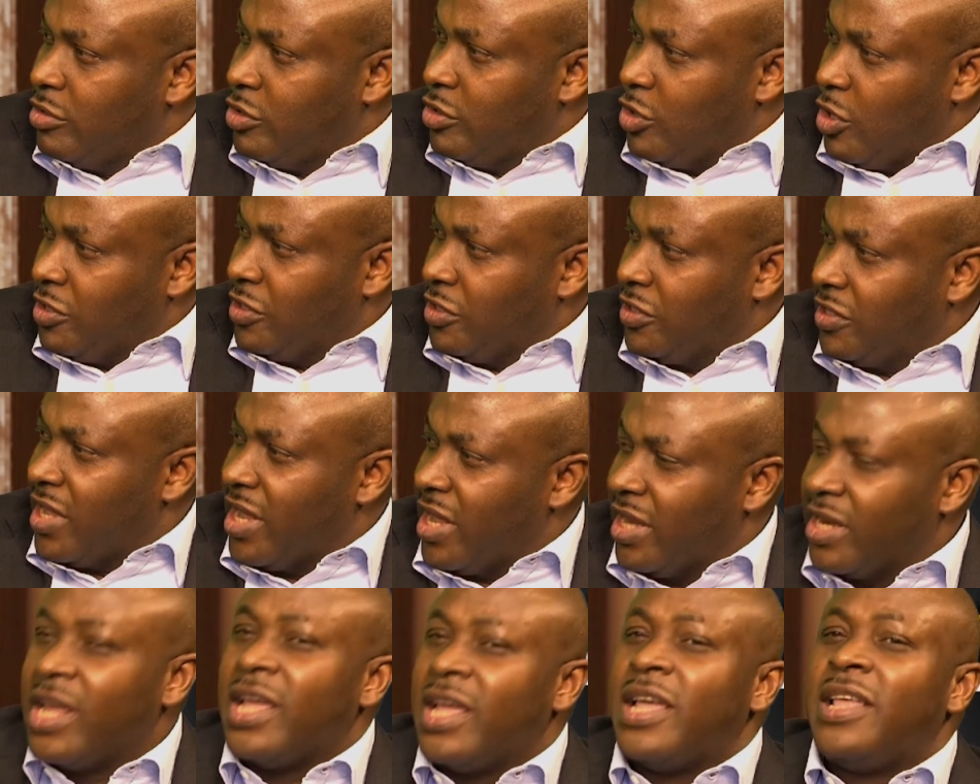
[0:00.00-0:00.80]
Do you
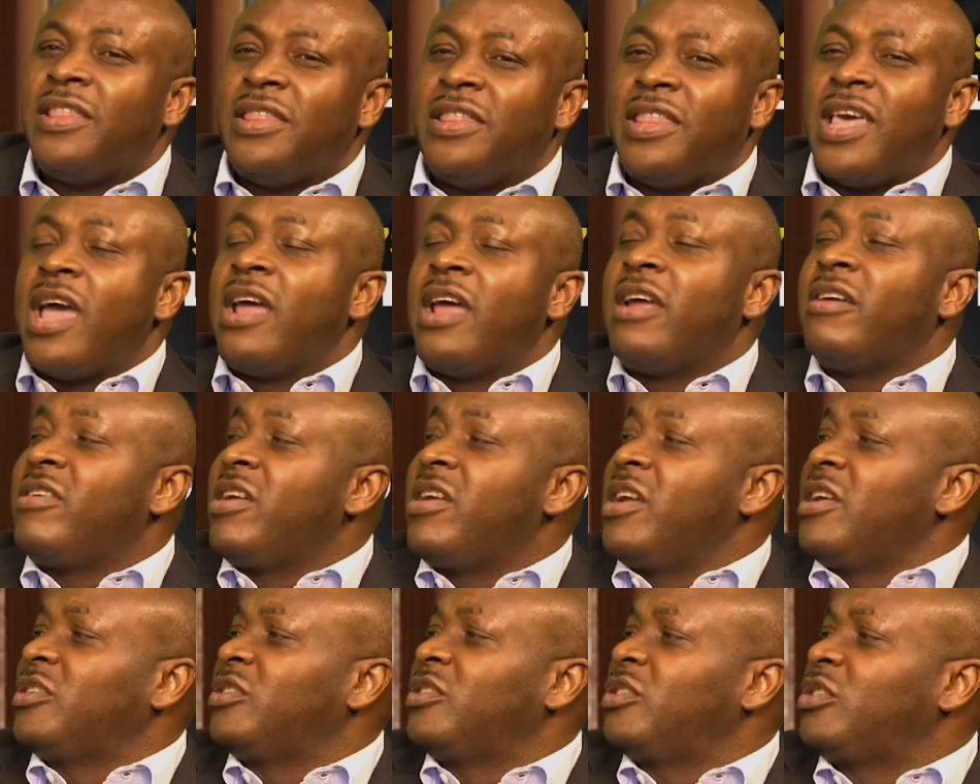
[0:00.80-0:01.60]
understand?
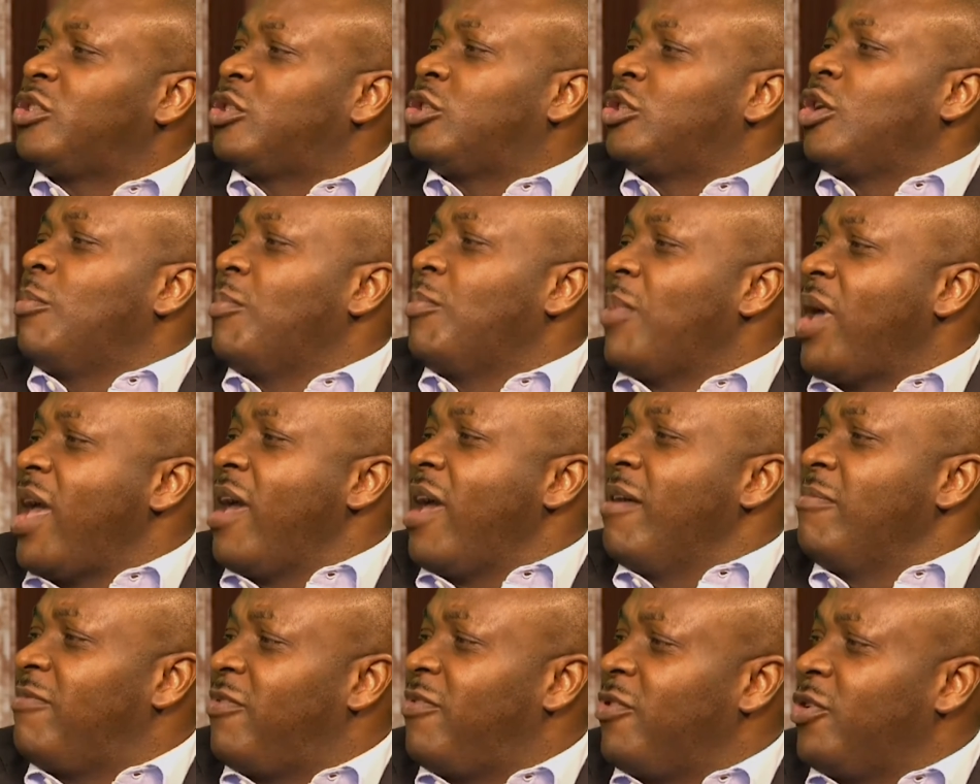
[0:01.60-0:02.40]
There is some
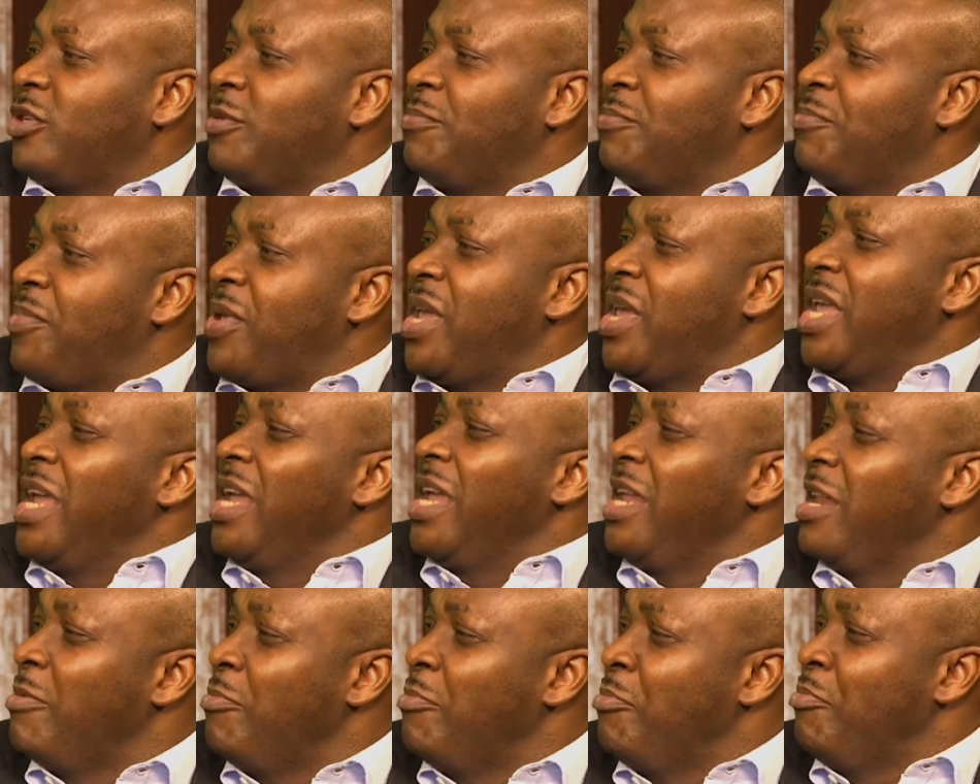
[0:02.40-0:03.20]
effort
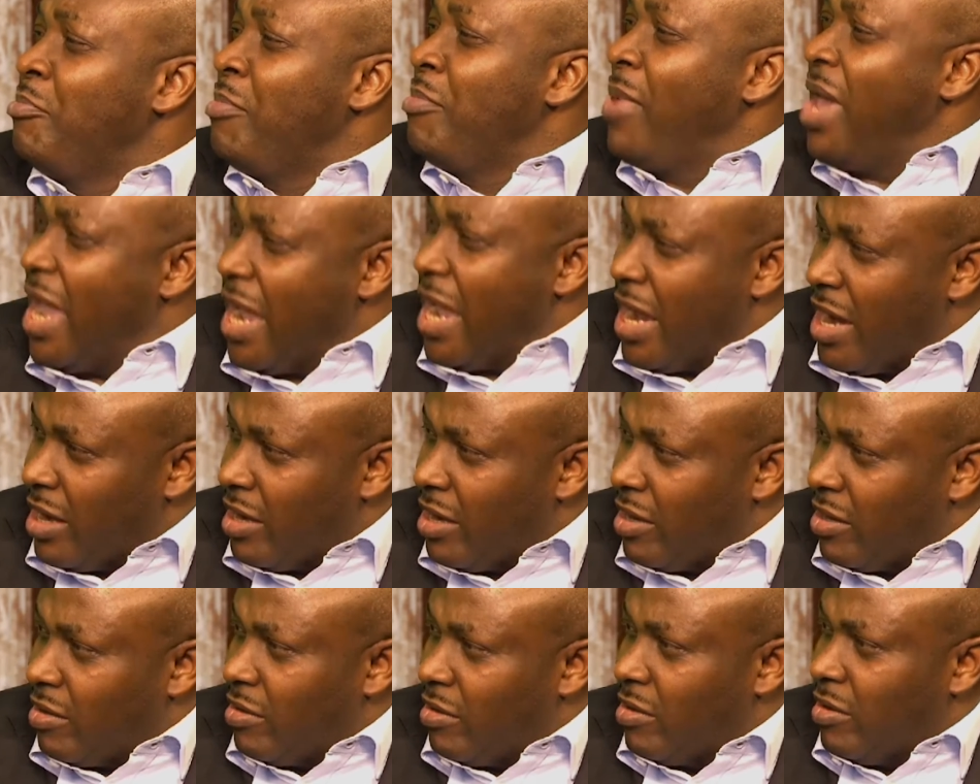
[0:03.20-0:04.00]
being made.
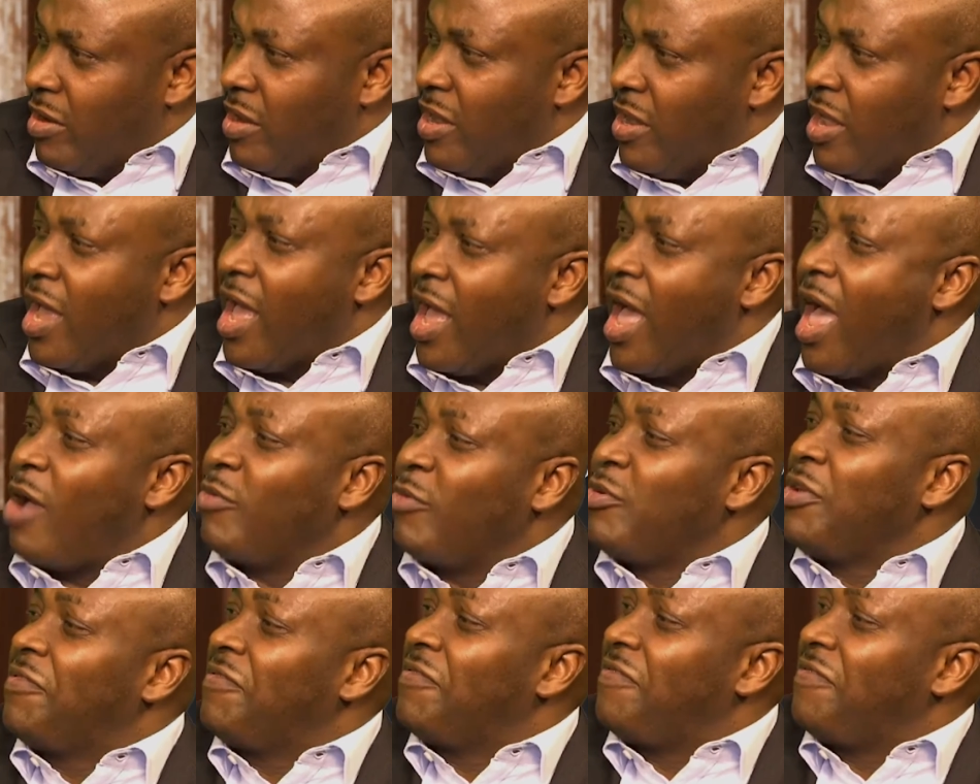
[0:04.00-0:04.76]
How